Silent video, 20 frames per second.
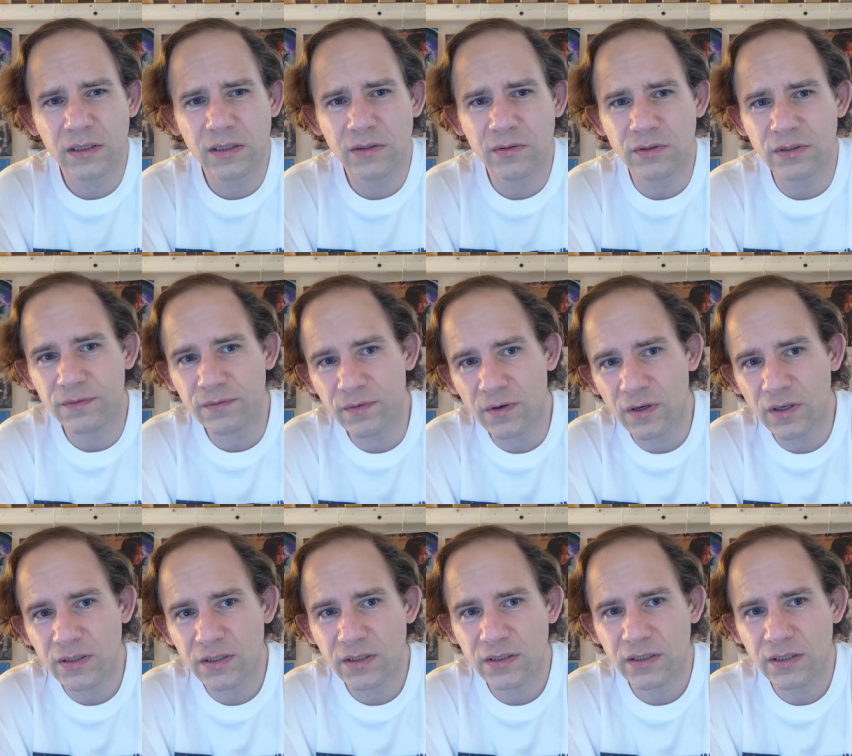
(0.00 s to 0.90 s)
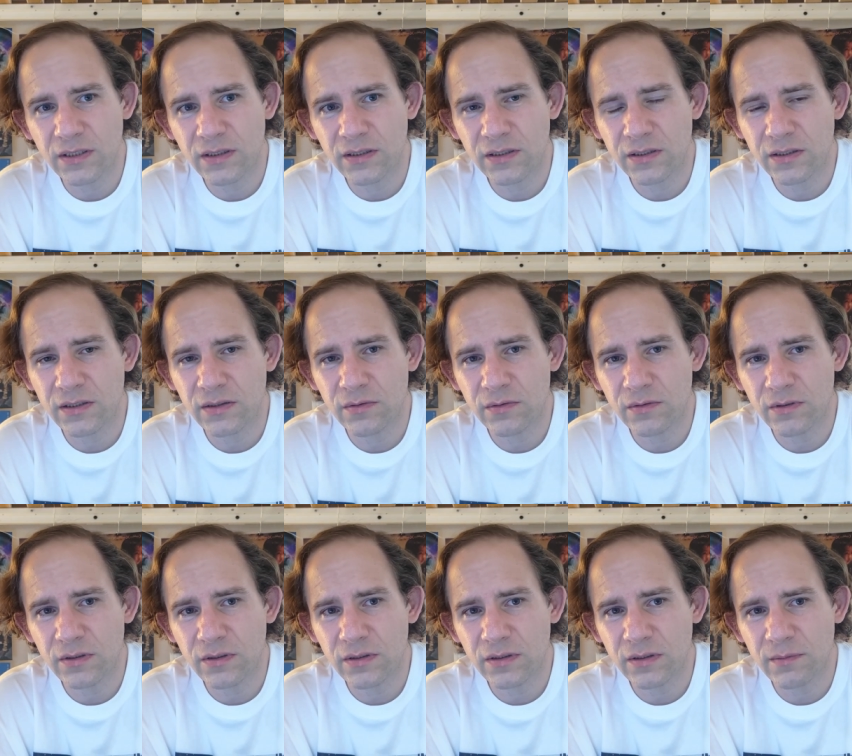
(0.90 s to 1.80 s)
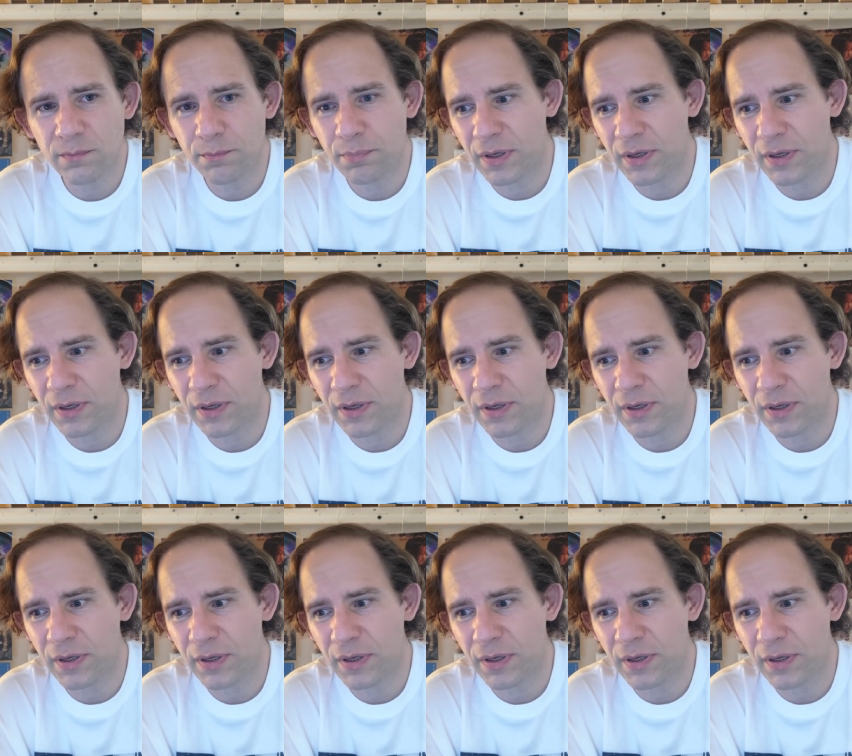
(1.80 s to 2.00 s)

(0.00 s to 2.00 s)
a university student